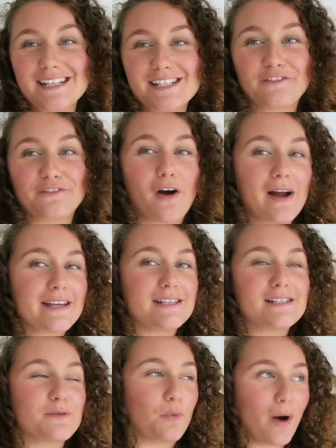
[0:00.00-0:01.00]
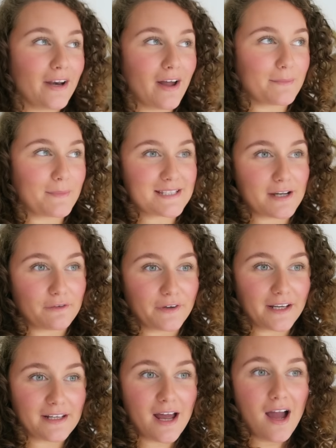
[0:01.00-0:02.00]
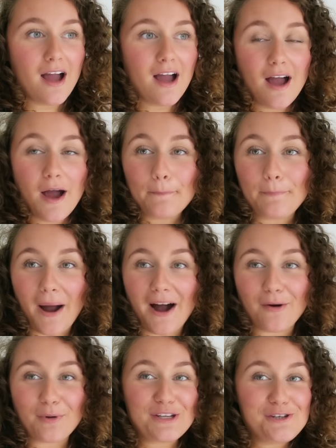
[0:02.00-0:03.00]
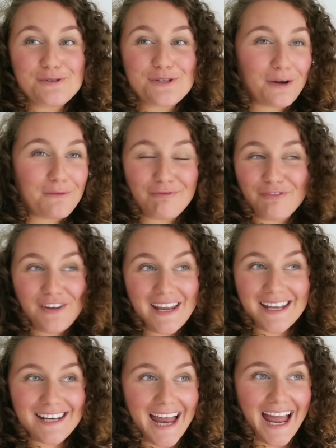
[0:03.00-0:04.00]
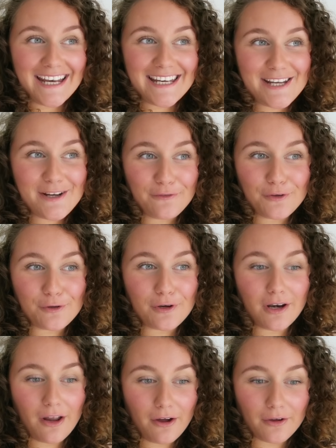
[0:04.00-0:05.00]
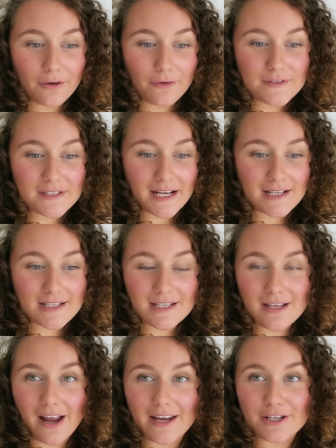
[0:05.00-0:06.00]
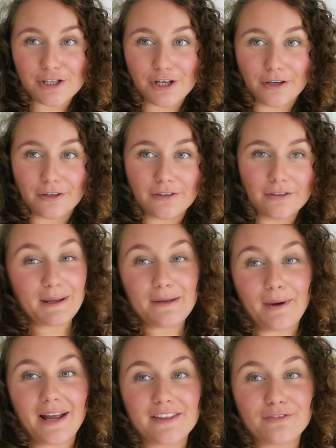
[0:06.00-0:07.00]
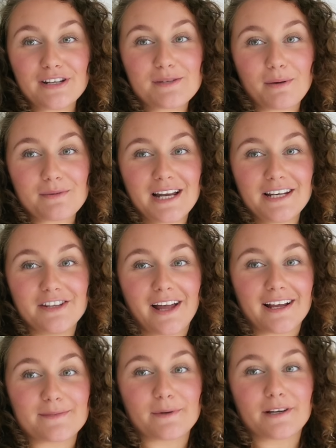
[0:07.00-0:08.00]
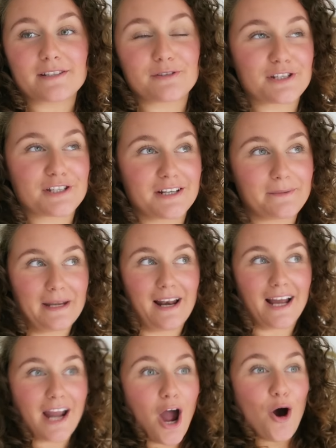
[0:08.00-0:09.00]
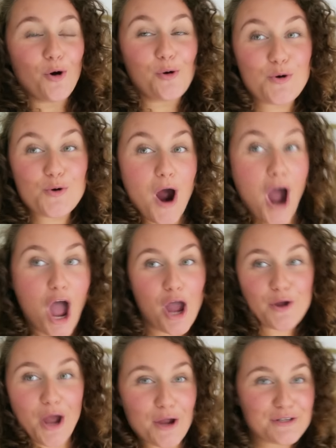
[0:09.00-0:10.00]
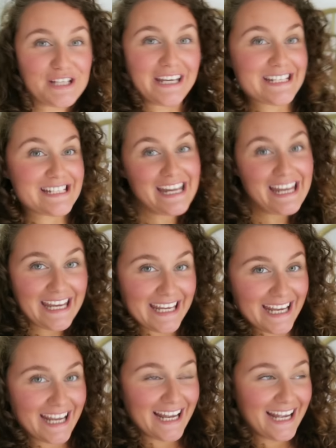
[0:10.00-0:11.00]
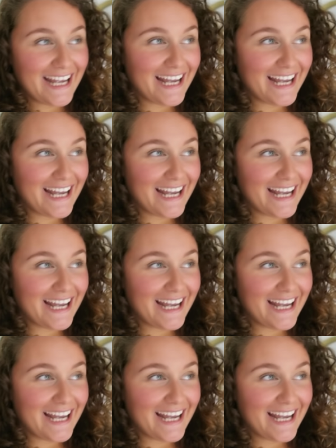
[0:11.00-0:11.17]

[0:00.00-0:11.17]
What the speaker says: need to find what I like myself in. But when you don't fit in any of your clothes, that's a slight issue. So anyway, the reason why I'm telling you that is because I was just going to be like, oh, OOTD,